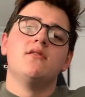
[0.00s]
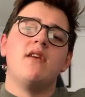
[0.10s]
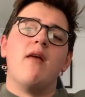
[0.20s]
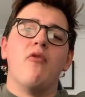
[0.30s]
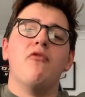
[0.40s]

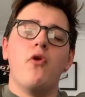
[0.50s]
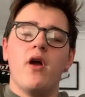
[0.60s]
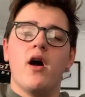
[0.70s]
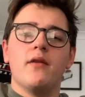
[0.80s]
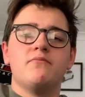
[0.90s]

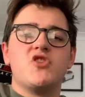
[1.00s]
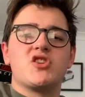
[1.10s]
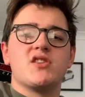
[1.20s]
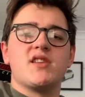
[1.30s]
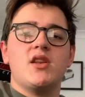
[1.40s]
M140i, just
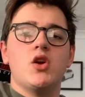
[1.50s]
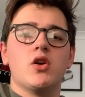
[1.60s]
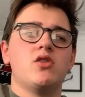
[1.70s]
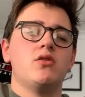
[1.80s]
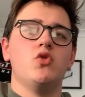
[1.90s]
because they
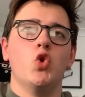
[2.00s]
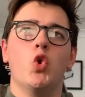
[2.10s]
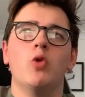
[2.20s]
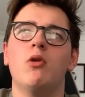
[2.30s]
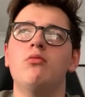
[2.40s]
look
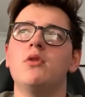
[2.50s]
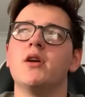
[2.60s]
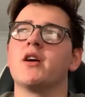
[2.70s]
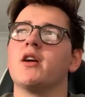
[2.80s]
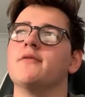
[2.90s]
normal.
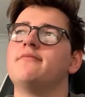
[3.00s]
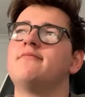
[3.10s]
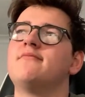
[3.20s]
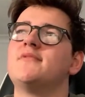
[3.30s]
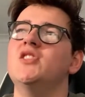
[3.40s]
And I kind of
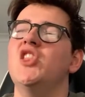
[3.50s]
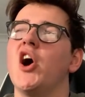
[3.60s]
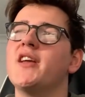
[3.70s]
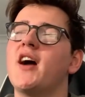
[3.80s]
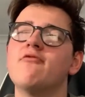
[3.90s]

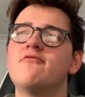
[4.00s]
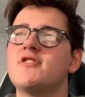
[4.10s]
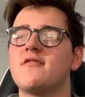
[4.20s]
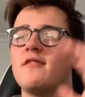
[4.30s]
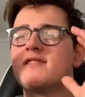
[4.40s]
like,
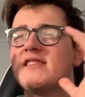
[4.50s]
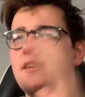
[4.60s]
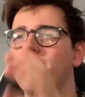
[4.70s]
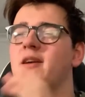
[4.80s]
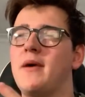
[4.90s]
there's
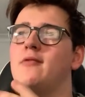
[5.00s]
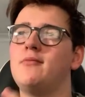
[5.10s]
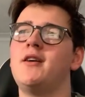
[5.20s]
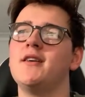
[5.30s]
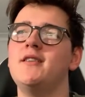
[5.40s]
something about
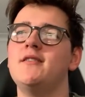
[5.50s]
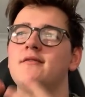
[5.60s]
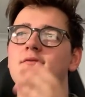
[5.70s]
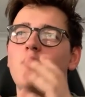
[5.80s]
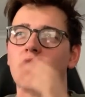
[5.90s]
my
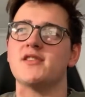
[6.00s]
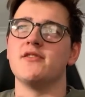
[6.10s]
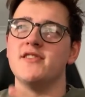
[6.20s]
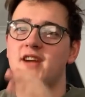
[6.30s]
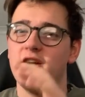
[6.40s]
1
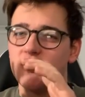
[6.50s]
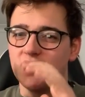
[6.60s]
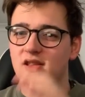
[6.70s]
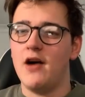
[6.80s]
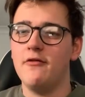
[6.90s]
Series that I just
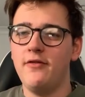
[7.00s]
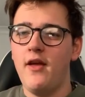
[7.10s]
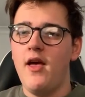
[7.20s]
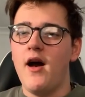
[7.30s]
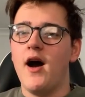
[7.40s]
love.
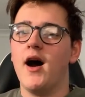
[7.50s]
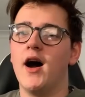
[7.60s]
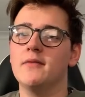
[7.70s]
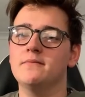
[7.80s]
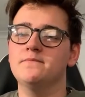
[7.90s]

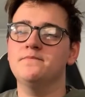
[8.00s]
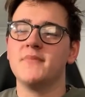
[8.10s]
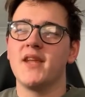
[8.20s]
And